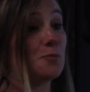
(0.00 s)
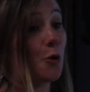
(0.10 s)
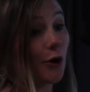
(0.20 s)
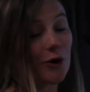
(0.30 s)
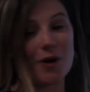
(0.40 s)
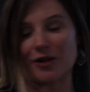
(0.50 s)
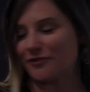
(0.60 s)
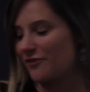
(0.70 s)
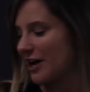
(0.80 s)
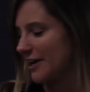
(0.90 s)
more
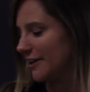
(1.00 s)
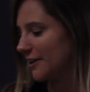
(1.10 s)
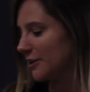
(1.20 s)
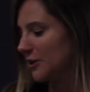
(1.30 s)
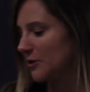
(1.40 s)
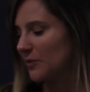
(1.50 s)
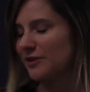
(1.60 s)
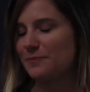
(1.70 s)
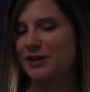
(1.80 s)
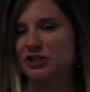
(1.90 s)
qualified
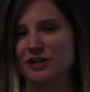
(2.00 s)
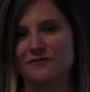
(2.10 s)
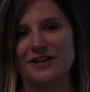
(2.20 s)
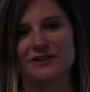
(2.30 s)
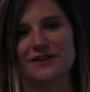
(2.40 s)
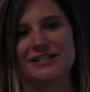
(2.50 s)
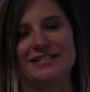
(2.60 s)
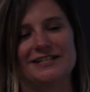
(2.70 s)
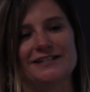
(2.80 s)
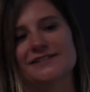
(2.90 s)
when they pitch innovative
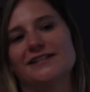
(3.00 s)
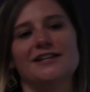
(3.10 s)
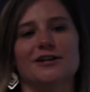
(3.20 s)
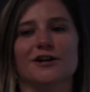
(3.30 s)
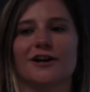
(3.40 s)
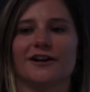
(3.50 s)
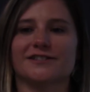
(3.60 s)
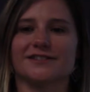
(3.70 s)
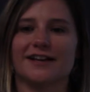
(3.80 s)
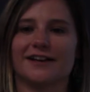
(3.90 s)
ideas. And here
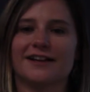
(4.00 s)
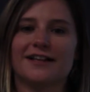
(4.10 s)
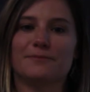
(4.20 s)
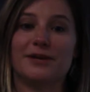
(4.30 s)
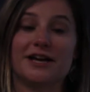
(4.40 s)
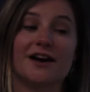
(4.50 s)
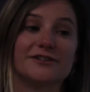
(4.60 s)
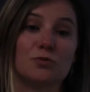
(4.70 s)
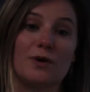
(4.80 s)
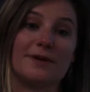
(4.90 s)
it's that
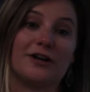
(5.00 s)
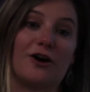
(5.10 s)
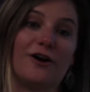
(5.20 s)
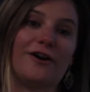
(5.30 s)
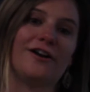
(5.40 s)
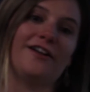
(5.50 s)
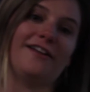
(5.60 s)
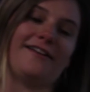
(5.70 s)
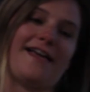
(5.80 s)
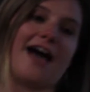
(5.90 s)
because women are
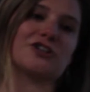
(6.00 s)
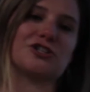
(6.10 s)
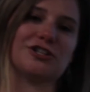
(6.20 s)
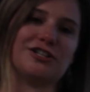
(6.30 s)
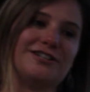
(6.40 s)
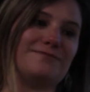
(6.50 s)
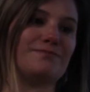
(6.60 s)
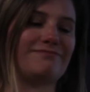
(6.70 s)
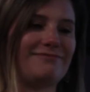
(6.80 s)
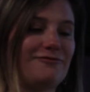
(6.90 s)
actually
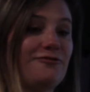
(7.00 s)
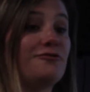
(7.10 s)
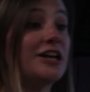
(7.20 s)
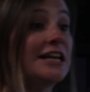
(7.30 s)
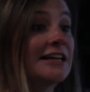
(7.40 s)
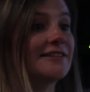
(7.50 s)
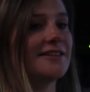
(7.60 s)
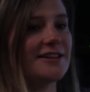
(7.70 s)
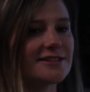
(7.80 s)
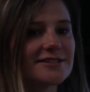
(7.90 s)

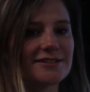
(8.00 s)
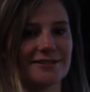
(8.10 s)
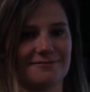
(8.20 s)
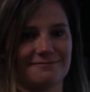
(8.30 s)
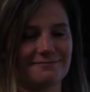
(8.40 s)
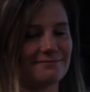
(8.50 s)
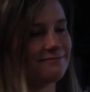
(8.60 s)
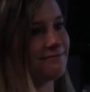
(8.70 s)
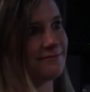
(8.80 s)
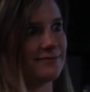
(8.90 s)
fitting this
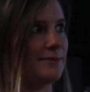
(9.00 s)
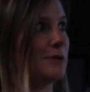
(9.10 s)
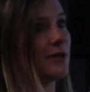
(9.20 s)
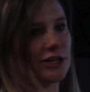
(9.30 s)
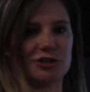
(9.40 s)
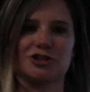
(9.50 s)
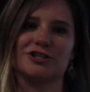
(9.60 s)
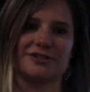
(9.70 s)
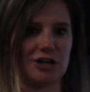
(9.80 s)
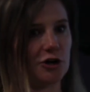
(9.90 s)

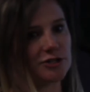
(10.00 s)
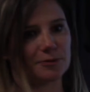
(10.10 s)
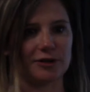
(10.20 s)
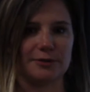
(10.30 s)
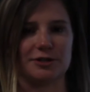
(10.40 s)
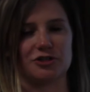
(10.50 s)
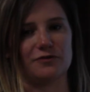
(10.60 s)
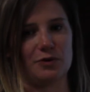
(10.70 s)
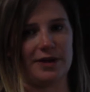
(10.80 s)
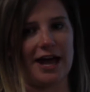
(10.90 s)
image, stereotypical image
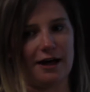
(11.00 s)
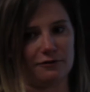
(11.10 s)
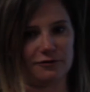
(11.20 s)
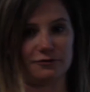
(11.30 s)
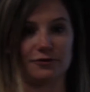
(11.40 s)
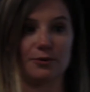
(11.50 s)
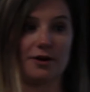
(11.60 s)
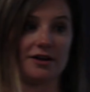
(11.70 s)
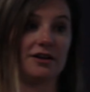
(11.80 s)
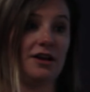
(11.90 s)
of what we have for
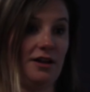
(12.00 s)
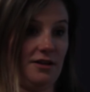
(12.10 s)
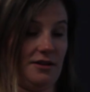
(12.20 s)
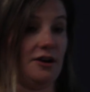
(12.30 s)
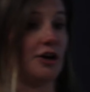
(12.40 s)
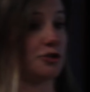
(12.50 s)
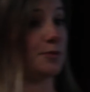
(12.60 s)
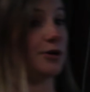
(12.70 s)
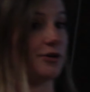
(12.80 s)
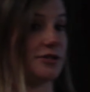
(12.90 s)
what an
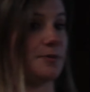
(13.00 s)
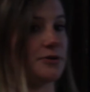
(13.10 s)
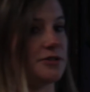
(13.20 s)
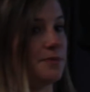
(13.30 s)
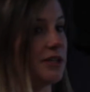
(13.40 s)
entrepreneur is supposed to